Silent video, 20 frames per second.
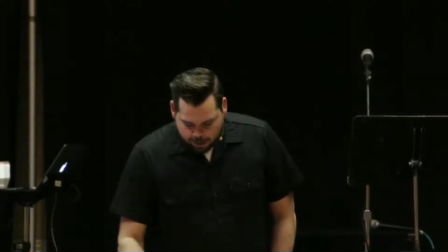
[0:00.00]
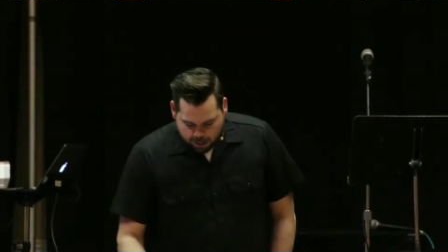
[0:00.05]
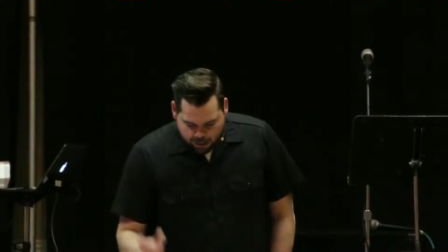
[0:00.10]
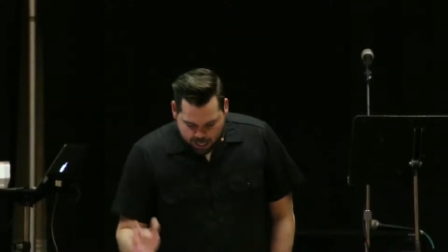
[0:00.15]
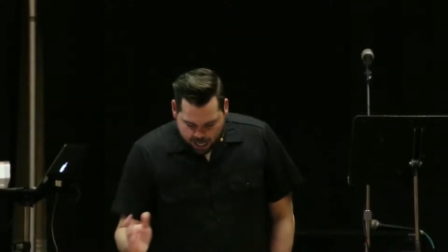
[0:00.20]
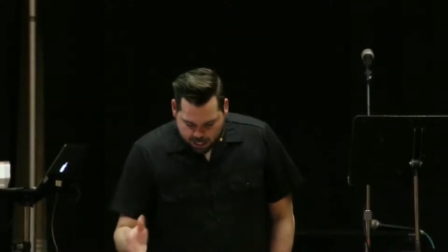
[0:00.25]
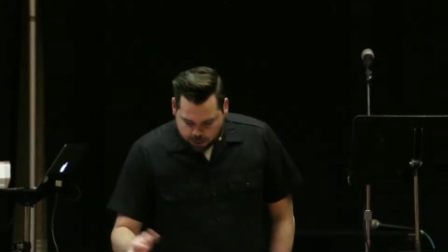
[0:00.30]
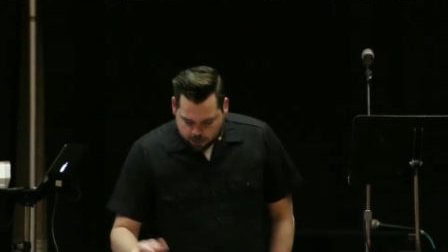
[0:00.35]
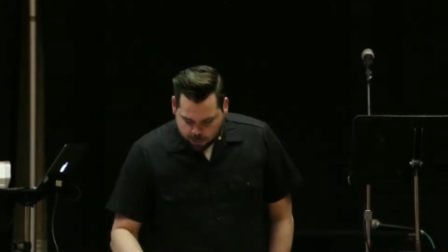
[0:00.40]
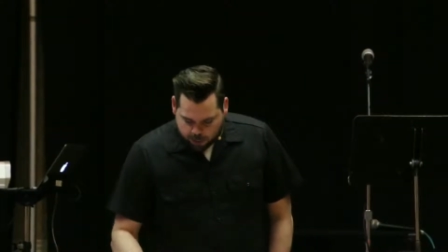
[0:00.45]

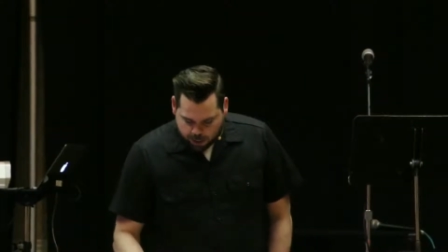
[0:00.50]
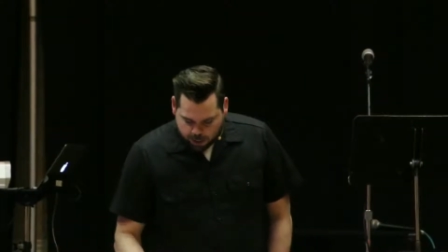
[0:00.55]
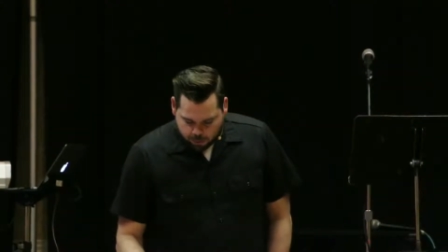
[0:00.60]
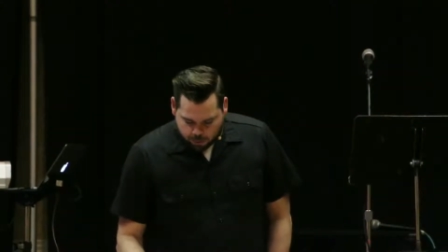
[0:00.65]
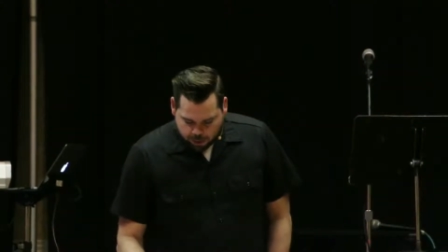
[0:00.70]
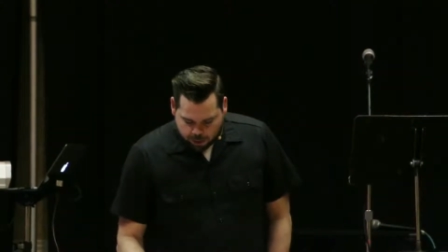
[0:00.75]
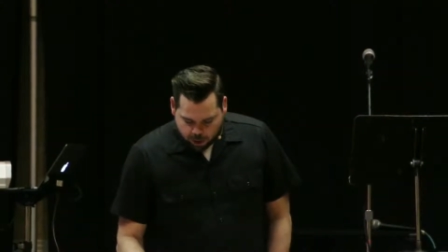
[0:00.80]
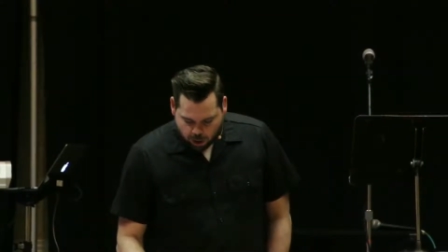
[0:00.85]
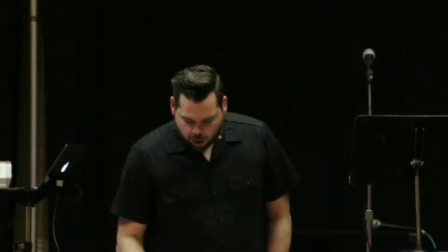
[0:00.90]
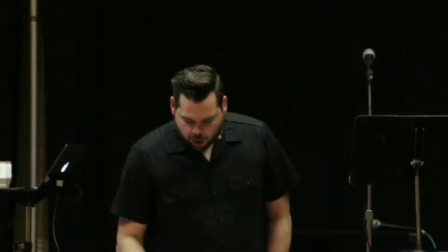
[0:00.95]
Last week
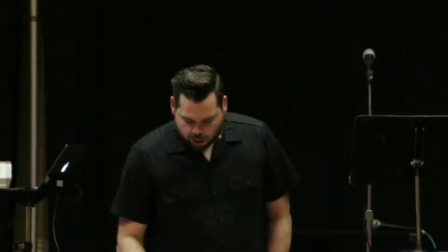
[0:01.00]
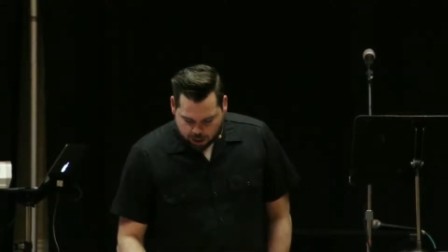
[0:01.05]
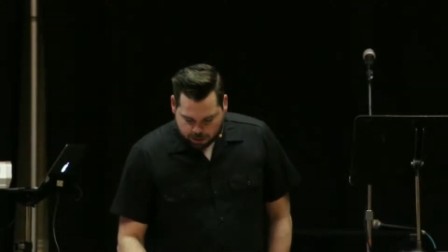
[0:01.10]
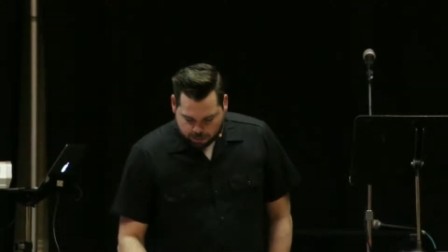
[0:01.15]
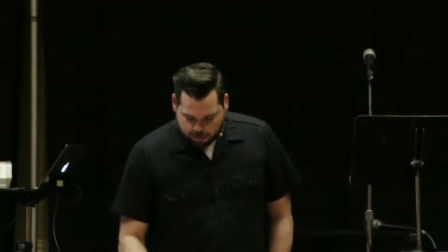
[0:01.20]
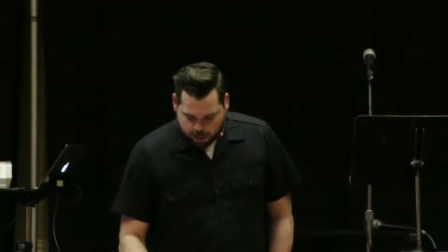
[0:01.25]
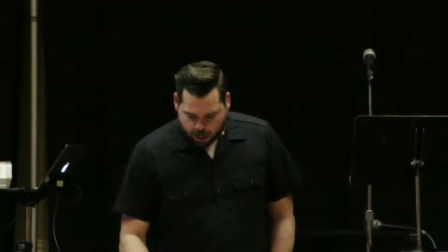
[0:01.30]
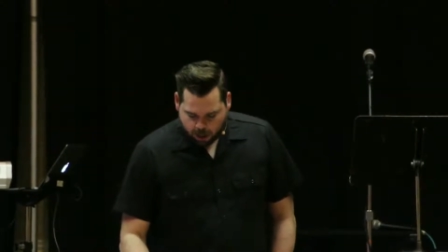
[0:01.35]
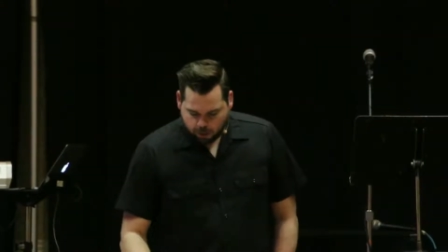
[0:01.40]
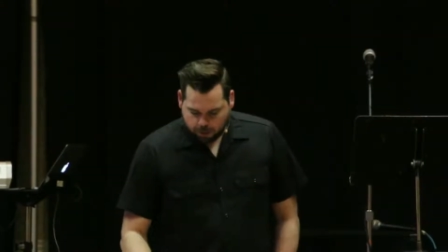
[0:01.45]
we talked
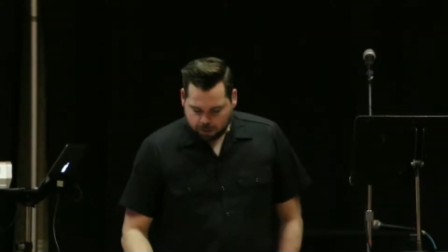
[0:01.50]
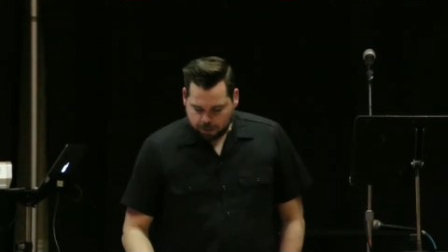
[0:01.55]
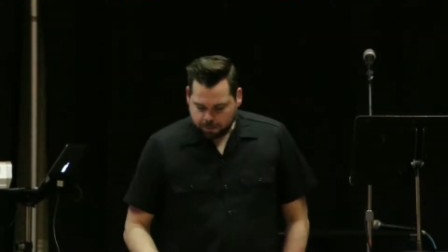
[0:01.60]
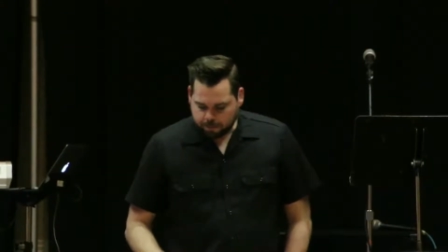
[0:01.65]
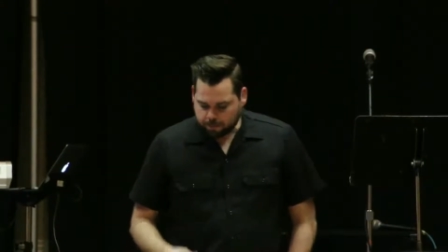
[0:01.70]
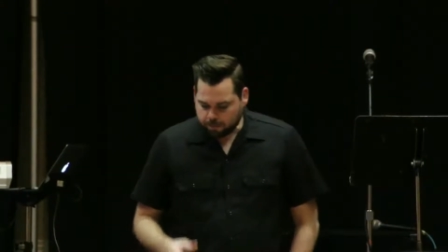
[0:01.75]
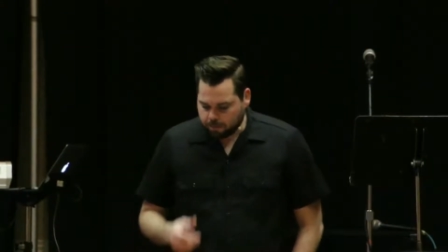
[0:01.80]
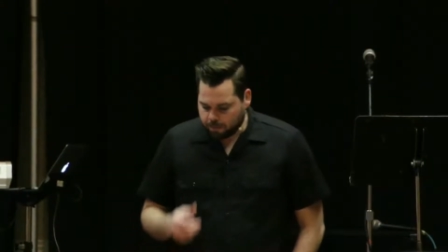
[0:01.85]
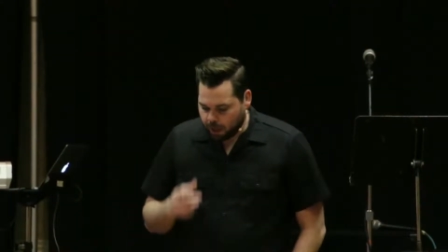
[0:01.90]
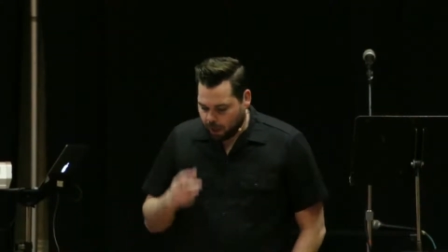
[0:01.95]
about,
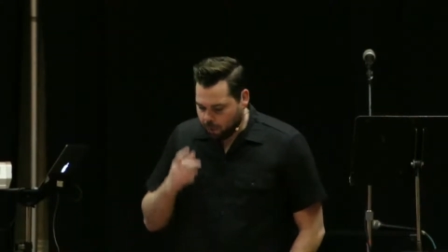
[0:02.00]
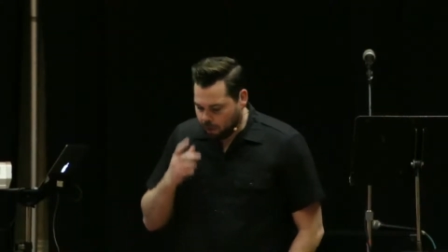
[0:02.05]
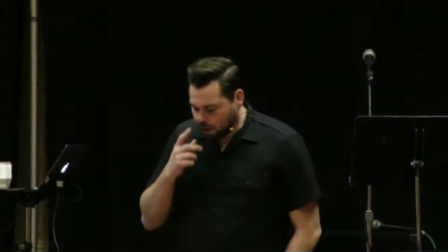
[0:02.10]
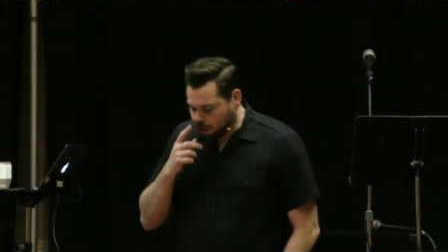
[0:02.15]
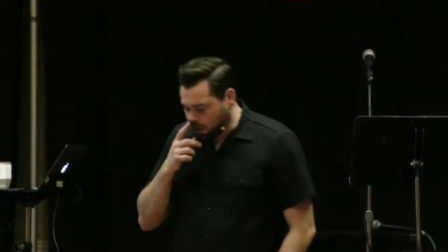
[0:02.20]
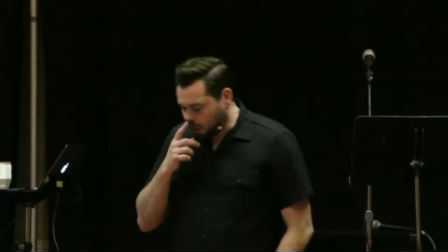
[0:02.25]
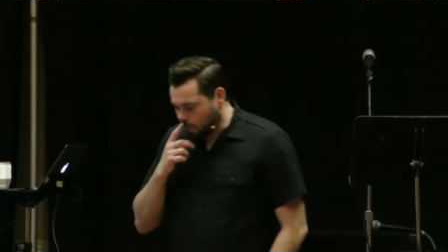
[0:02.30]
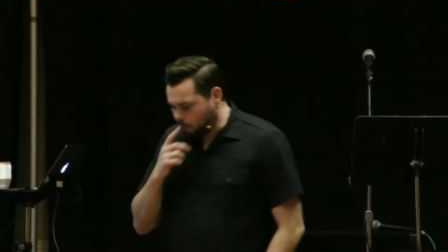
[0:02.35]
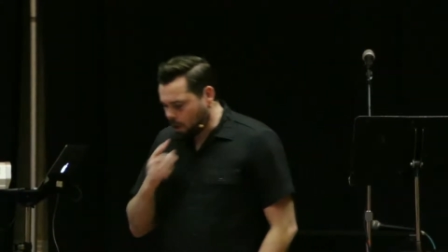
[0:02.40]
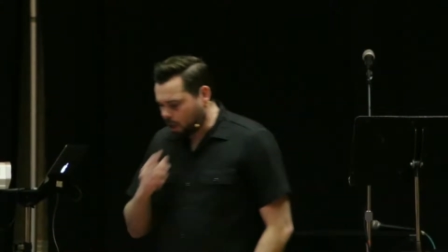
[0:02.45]
I
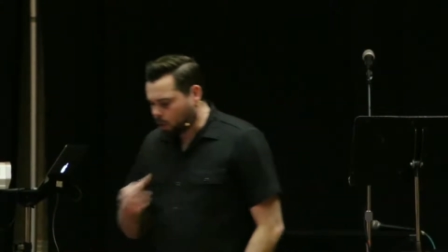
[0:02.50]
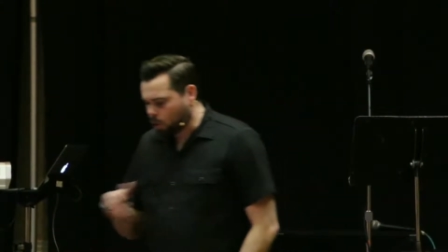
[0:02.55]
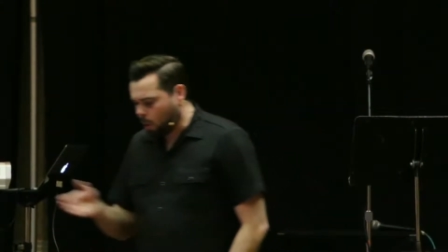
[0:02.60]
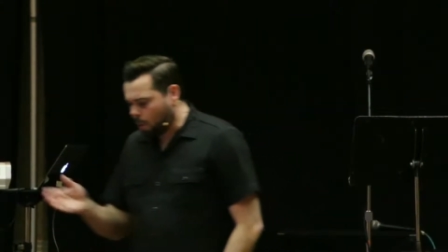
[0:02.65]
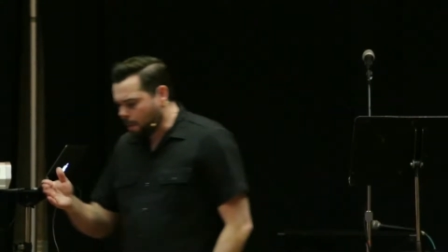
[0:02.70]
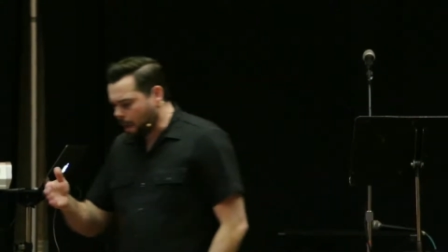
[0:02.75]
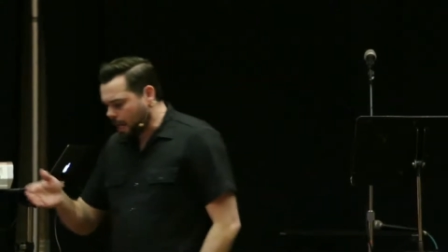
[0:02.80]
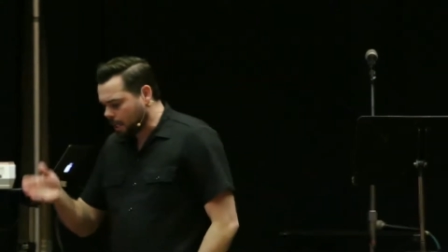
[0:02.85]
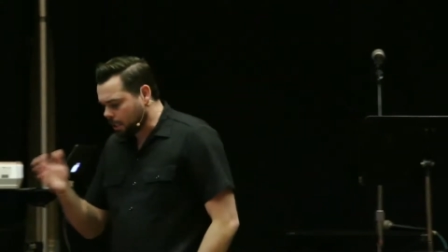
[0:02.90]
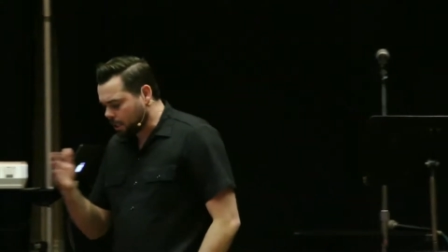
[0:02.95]
want, to, I want to
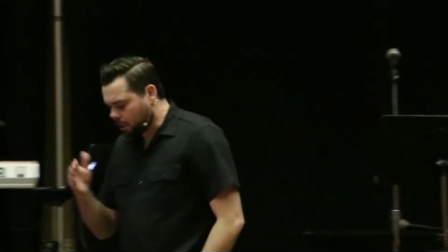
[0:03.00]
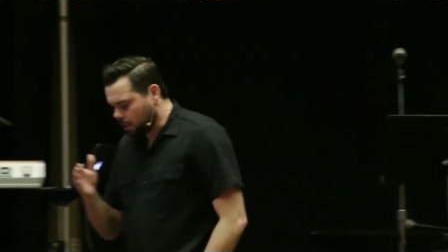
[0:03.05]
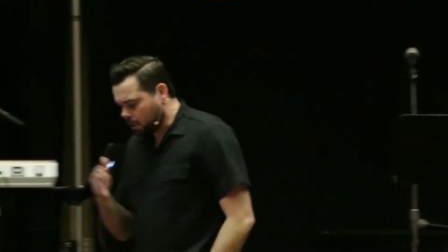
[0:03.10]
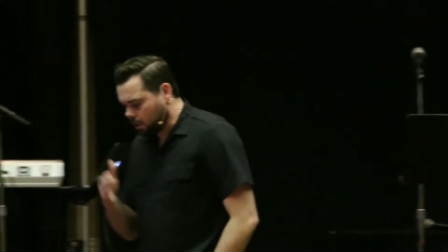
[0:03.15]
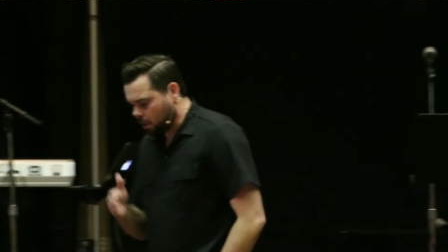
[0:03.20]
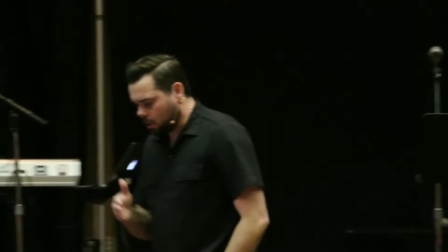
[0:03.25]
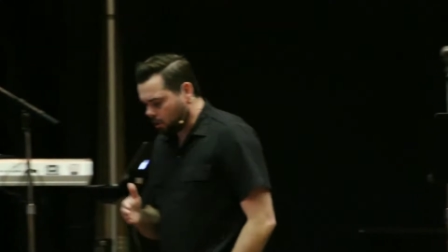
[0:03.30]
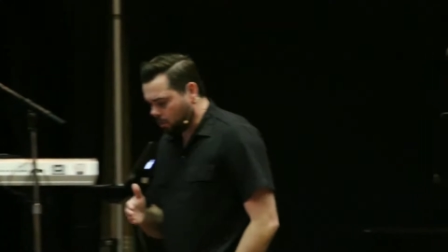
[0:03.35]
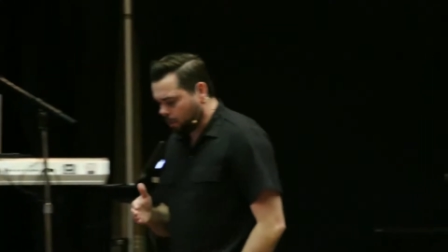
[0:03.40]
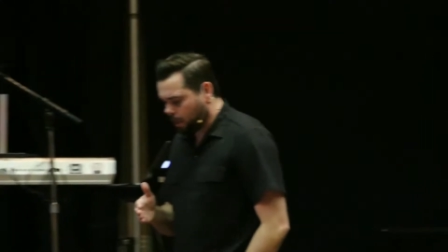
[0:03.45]
go back just a
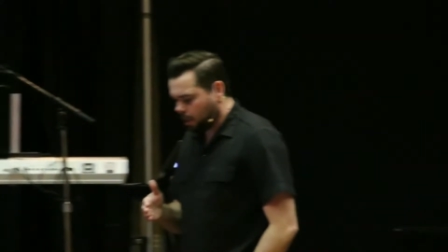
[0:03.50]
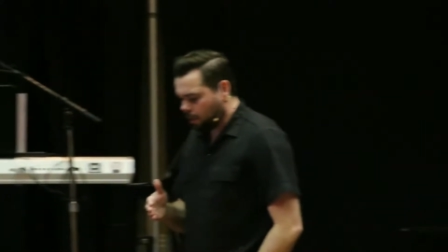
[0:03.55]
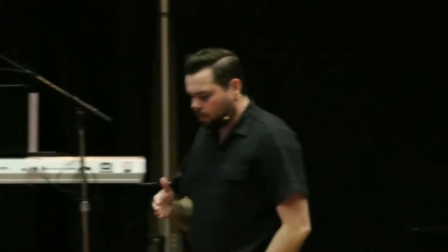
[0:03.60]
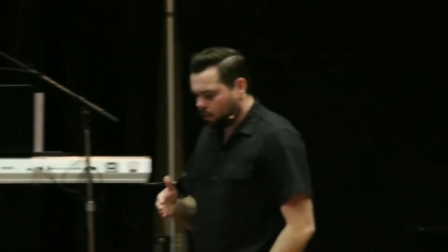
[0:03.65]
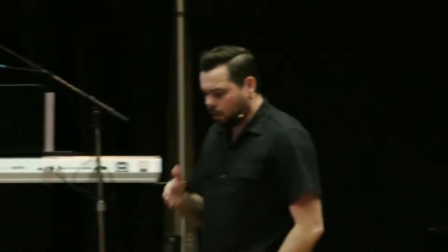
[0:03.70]
little bit.